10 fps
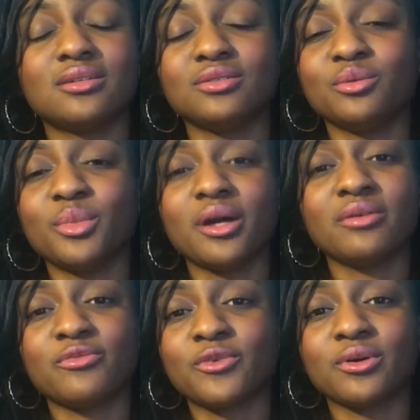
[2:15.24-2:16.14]
you
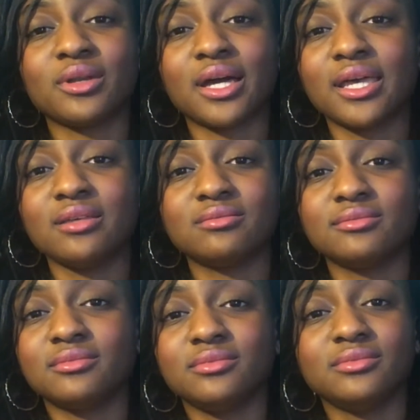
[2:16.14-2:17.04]
might feel like
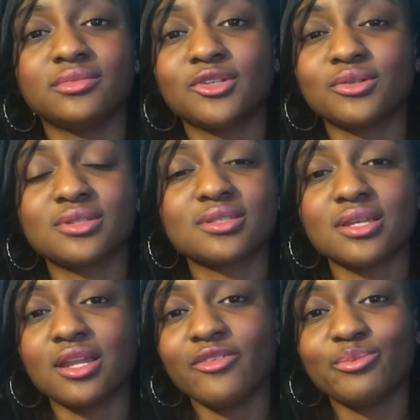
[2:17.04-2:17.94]
God
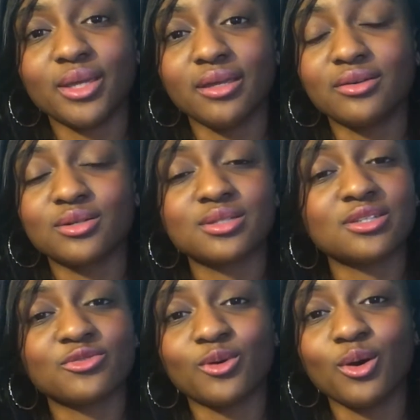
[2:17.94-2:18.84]
doesn't love me and God
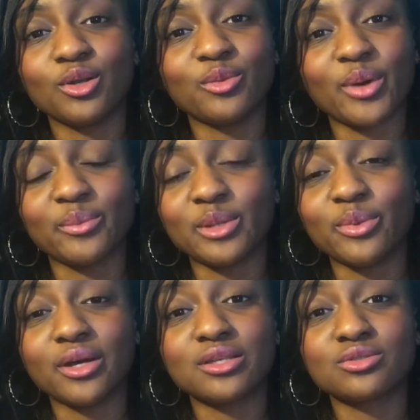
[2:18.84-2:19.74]
has forgotten about me,
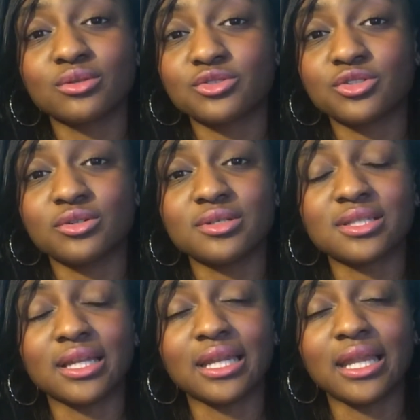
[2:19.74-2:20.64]
but it's not true.
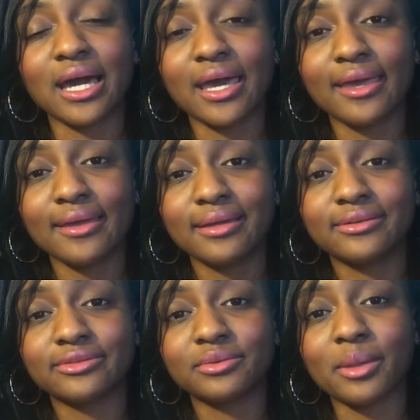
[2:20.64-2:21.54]
It's a lie
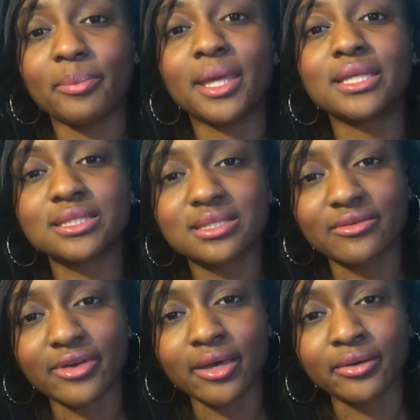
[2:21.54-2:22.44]
from the pits
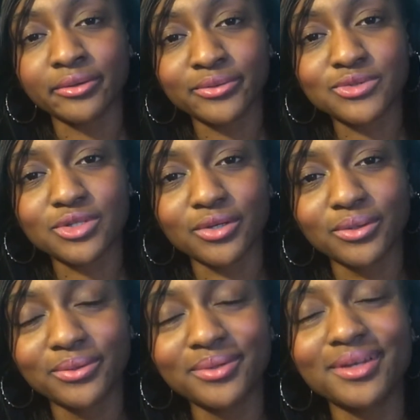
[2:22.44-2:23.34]
of hell.
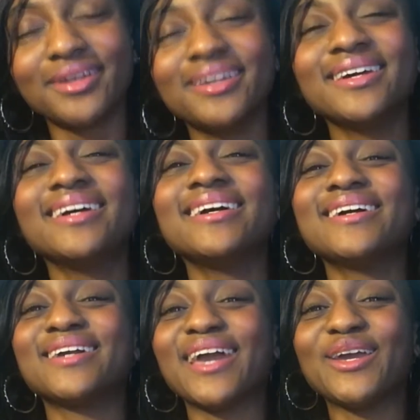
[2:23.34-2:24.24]
So
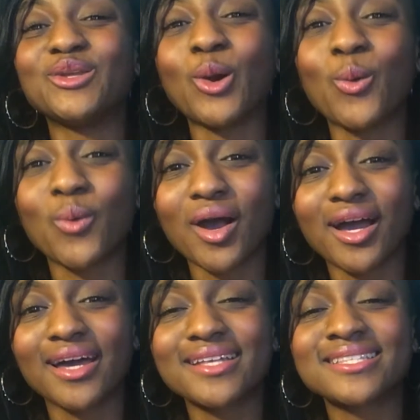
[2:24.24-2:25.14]
get in your
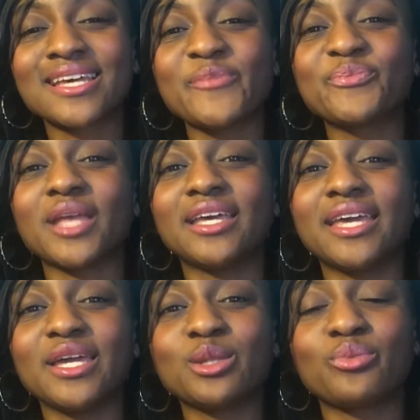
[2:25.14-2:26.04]
word and
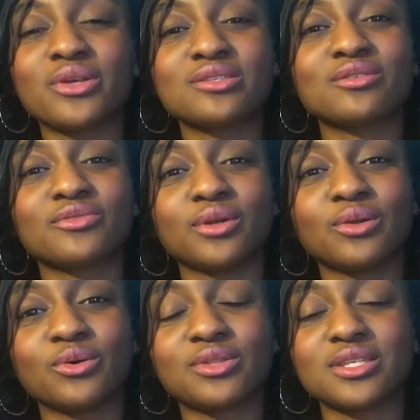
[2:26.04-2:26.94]
get in the presence of the
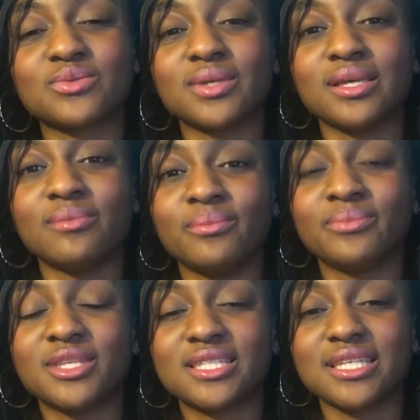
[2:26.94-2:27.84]
Lord
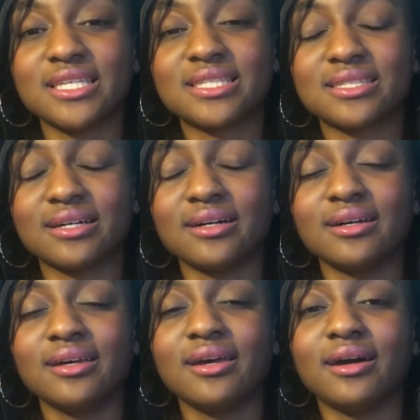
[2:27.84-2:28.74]
this Easter.
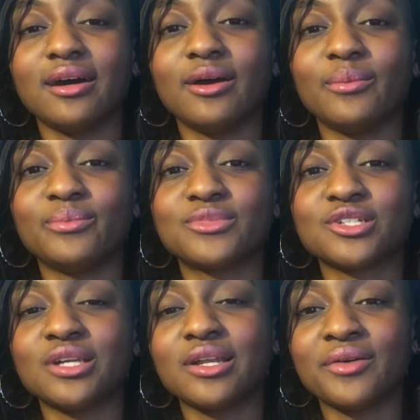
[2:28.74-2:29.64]
Don't
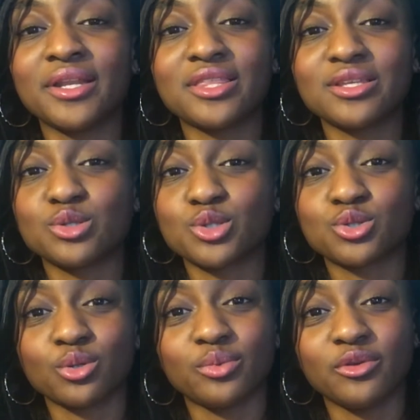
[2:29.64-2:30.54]
allow anything to
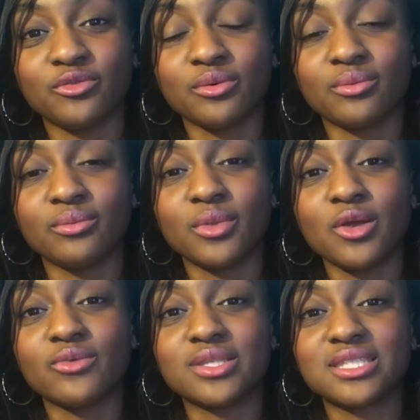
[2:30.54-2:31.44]
stop you from
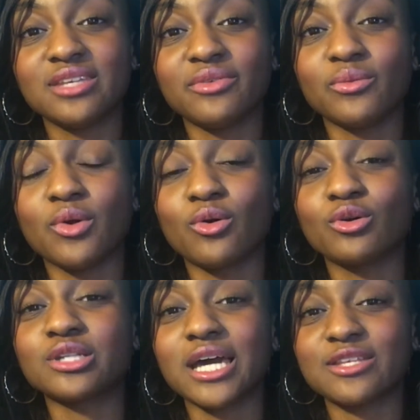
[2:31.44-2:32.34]
receiving what
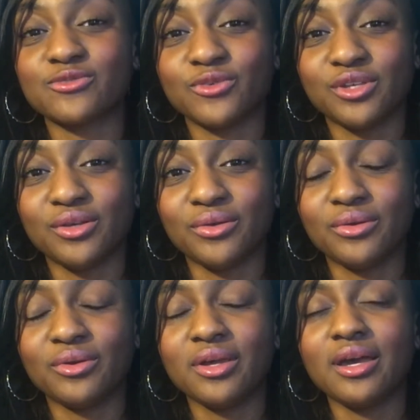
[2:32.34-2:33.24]
God has for
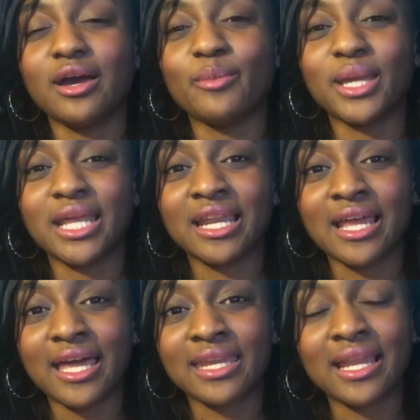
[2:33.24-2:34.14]
you,
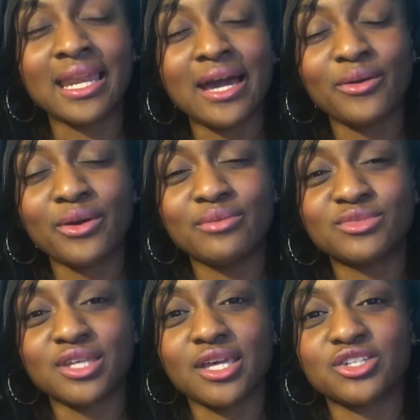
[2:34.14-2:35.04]
and allow him
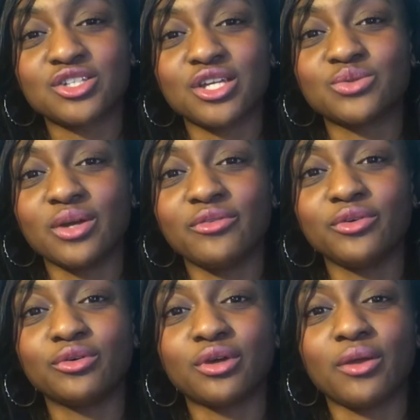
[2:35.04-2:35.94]
to exchange whatever
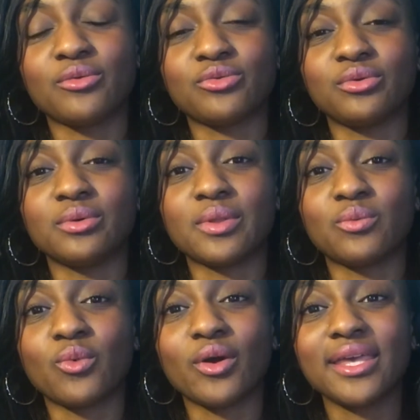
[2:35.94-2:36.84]
you're going through
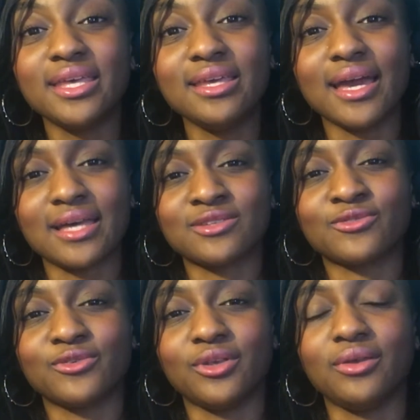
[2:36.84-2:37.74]
with what he has
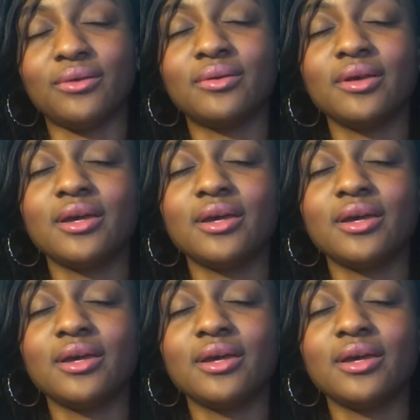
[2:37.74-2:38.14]
for you.